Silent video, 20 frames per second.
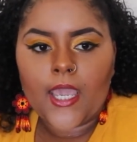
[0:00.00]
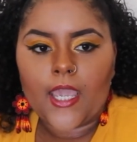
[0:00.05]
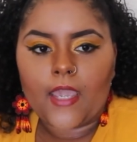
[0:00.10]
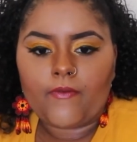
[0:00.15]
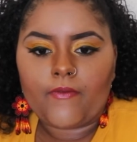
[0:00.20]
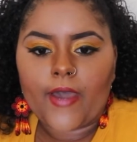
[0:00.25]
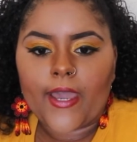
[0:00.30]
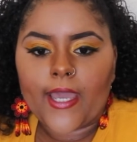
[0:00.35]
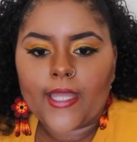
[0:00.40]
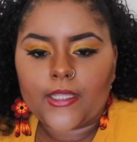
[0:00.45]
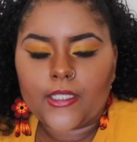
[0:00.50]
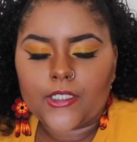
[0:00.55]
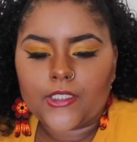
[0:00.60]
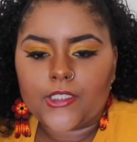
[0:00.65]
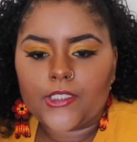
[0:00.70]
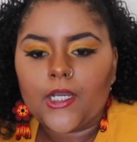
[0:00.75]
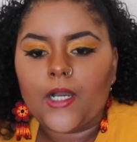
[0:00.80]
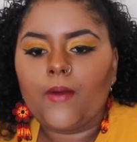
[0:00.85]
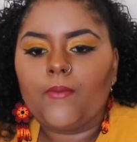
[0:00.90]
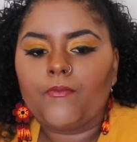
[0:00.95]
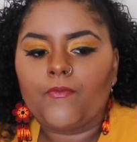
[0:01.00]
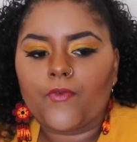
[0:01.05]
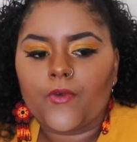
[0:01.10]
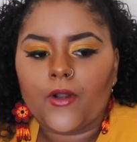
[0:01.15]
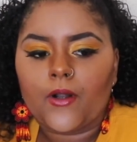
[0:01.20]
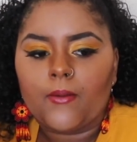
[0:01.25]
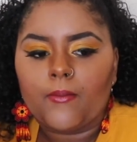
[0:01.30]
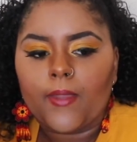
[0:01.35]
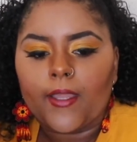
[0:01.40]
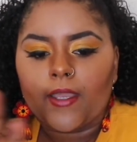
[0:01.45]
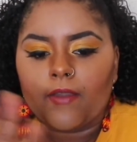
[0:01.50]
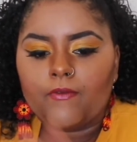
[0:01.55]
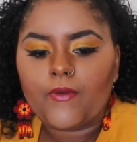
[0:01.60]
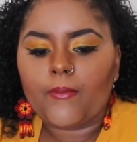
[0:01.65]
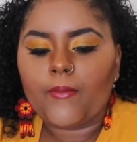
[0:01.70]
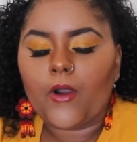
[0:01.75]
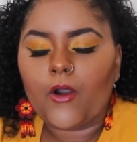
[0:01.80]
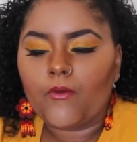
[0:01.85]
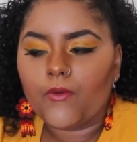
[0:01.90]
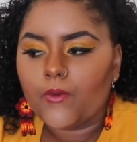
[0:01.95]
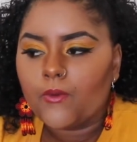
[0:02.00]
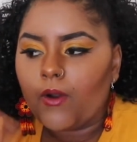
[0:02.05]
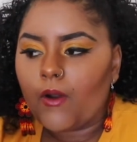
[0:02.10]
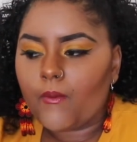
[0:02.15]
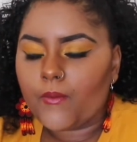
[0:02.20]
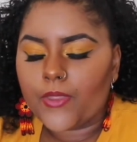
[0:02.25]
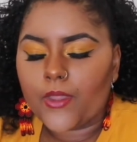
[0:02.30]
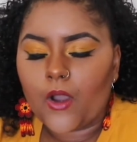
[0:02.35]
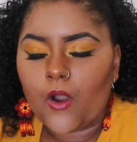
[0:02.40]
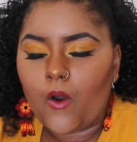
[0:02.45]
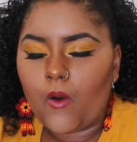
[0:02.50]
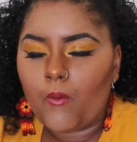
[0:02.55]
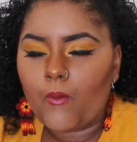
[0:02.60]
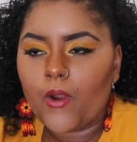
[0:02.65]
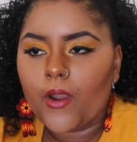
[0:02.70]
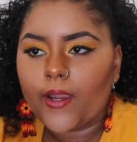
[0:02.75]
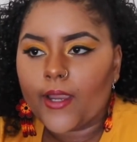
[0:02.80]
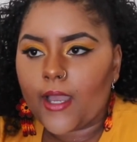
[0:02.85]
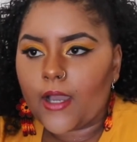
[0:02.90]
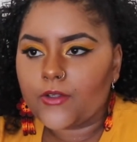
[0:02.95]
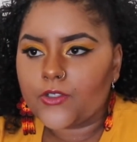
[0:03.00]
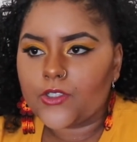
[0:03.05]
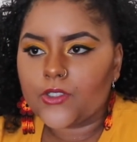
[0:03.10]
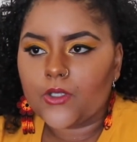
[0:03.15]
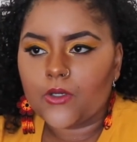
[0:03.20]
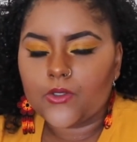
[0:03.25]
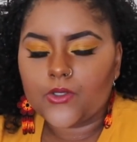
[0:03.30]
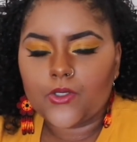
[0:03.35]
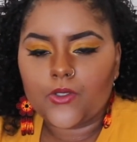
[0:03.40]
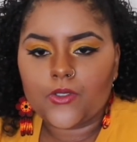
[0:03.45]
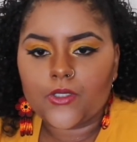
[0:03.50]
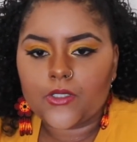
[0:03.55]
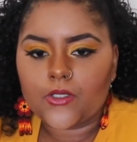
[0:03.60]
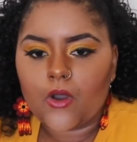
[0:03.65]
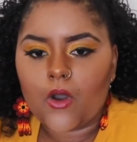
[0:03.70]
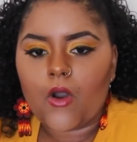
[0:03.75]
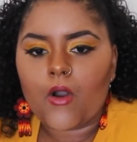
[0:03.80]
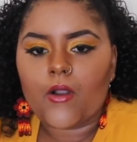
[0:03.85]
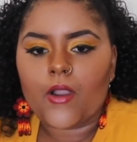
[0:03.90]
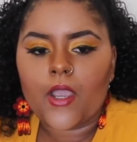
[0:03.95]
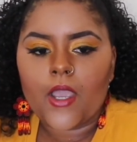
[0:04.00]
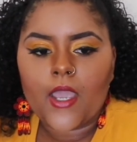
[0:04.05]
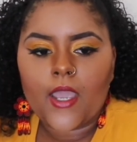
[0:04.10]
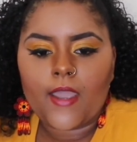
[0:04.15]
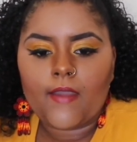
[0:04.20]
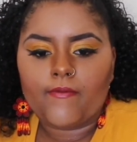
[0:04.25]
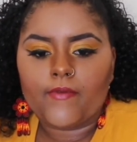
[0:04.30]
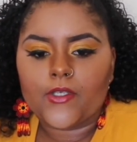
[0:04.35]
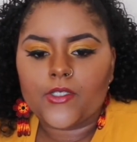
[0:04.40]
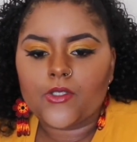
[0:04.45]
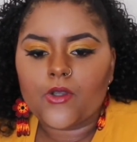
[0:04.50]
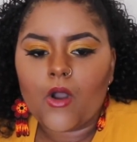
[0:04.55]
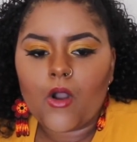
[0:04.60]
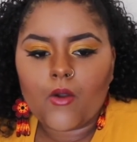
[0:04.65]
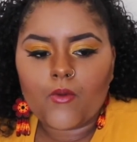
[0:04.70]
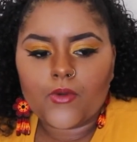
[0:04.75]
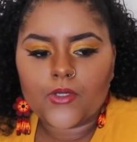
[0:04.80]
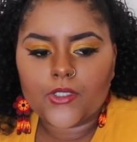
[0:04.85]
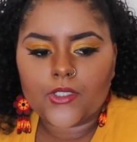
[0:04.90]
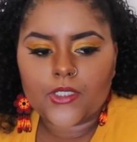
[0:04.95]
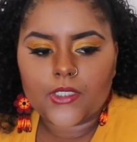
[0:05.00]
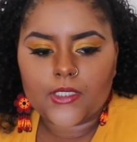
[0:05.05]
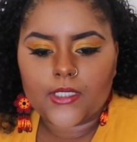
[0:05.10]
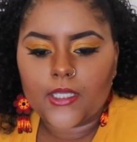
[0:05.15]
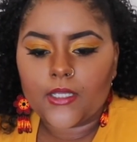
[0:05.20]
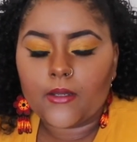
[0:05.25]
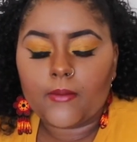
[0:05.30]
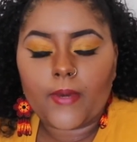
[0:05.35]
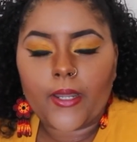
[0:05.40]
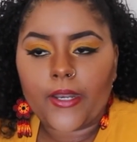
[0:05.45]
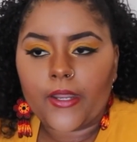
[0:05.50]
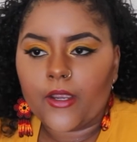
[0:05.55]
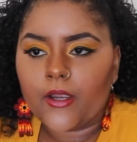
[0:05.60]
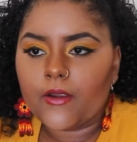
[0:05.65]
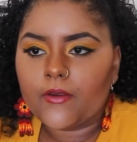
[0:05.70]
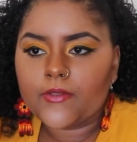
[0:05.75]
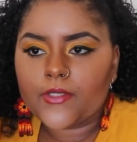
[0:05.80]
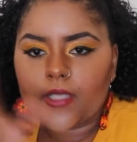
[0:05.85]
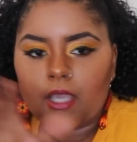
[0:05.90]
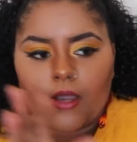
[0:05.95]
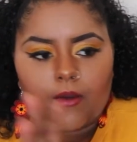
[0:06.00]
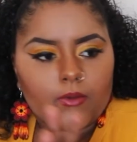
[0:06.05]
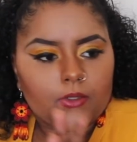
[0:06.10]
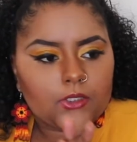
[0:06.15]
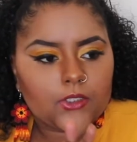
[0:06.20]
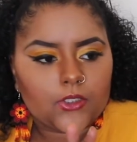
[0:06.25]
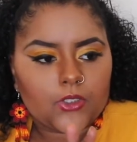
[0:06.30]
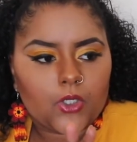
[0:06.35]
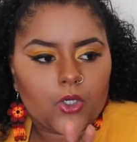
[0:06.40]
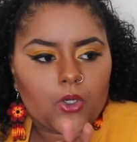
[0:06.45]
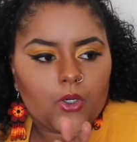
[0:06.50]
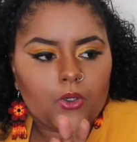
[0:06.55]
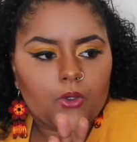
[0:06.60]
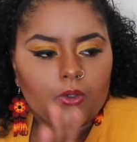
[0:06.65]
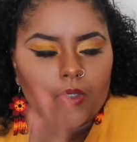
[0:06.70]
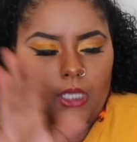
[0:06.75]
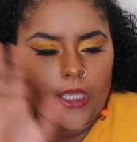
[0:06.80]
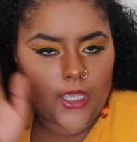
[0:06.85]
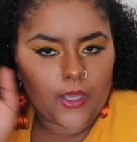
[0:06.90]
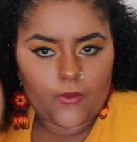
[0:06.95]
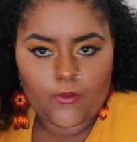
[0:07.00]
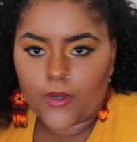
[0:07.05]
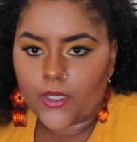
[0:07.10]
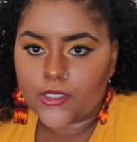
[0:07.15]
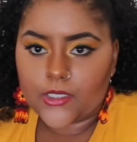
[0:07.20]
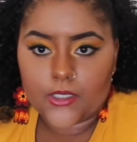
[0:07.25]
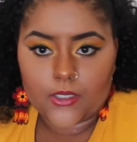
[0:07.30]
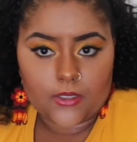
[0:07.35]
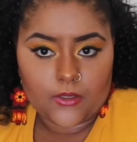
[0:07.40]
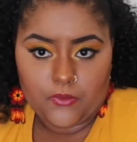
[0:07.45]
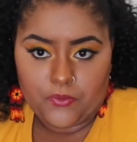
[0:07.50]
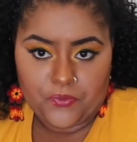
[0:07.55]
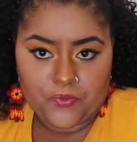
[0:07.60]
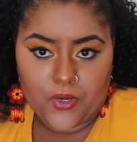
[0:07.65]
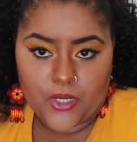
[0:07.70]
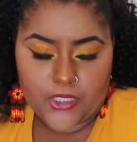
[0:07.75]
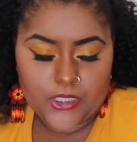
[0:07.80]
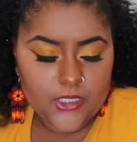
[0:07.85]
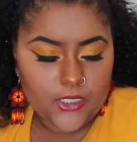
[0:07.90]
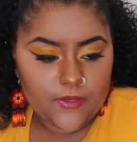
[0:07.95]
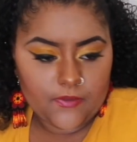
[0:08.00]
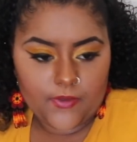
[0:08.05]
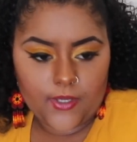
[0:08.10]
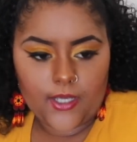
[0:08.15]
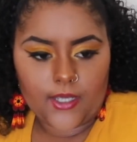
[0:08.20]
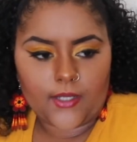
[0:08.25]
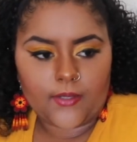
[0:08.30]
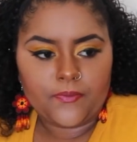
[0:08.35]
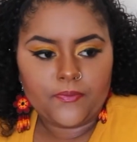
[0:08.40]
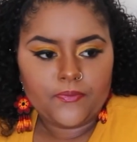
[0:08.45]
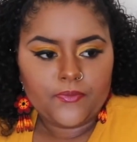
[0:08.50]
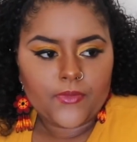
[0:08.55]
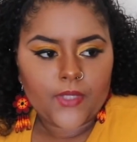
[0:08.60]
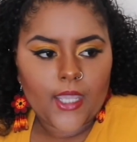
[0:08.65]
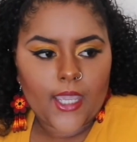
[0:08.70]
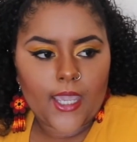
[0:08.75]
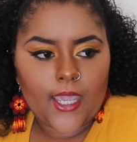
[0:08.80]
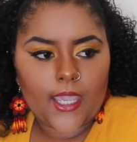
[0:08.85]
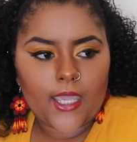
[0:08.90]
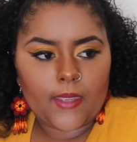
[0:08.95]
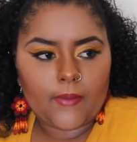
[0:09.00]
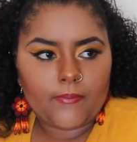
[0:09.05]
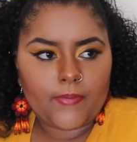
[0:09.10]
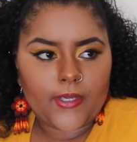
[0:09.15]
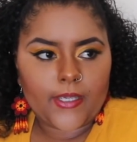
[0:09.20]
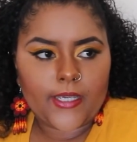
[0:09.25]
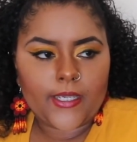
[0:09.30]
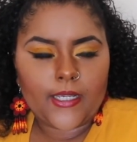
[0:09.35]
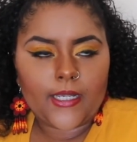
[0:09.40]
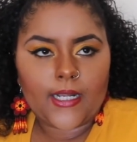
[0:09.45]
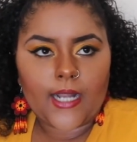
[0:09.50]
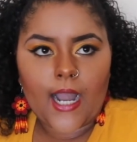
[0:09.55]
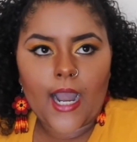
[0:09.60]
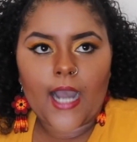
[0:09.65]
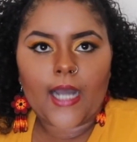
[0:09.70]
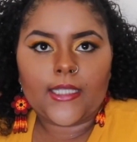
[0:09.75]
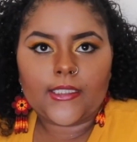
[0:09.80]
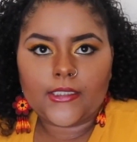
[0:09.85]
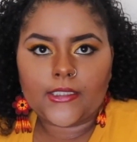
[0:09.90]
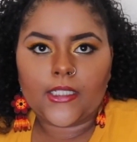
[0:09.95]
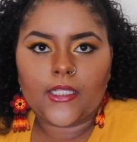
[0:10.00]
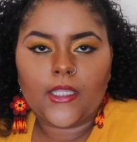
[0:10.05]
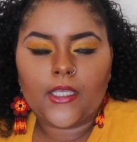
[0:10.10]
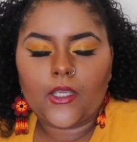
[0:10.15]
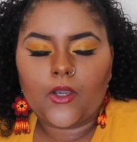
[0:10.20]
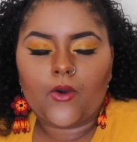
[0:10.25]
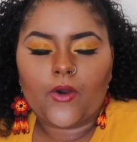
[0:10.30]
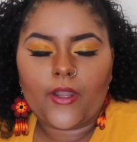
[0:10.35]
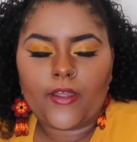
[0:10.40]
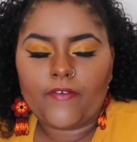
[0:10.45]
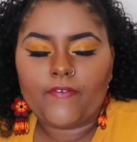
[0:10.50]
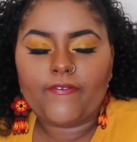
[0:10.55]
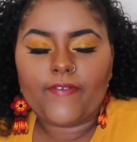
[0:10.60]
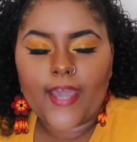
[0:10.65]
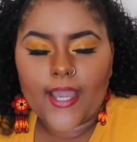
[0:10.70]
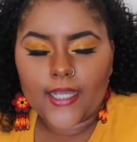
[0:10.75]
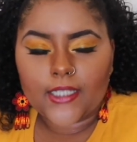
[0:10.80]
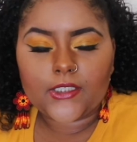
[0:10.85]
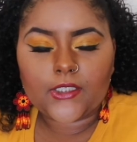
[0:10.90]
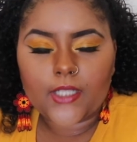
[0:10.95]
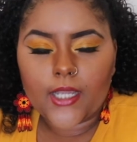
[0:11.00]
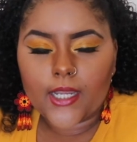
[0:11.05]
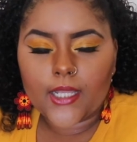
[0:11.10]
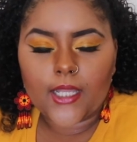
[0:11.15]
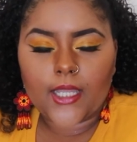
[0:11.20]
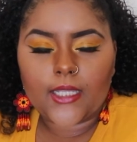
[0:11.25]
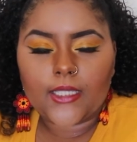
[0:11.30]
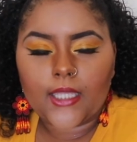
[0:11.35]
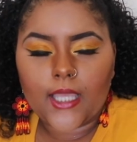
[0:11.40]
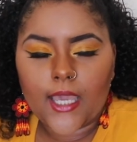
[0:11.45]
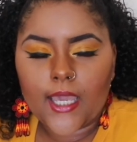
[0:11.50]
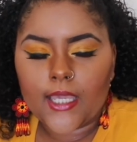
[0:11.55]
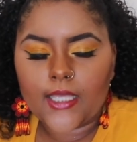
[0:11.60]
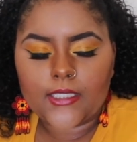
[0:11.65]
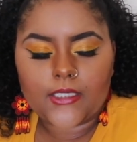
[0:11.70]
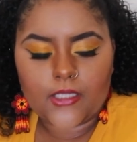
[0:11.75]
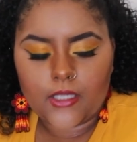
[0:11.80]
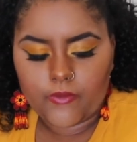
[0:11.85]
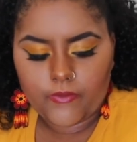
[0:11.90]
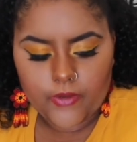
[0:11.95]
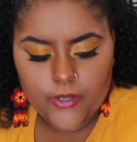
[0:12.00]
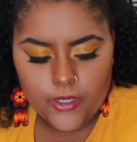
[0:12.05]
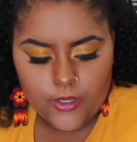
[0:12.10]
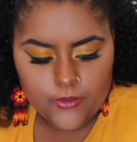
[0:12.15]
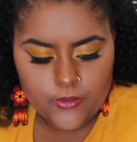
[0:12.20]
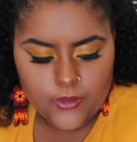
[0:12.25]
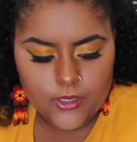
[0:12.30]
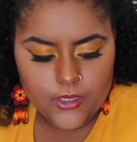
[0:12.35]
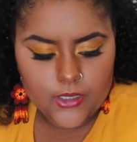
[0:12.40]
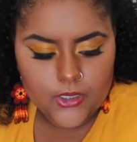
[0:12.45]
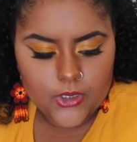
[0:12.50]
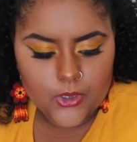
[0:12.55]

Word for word: If I had to jump from, like, if I'm overwhelmed with the homework, I'll just go to a song. If the song was just getting on my nerves, I would just go and watch it, watch TV. And being constantly on a fast track like that is never healthy.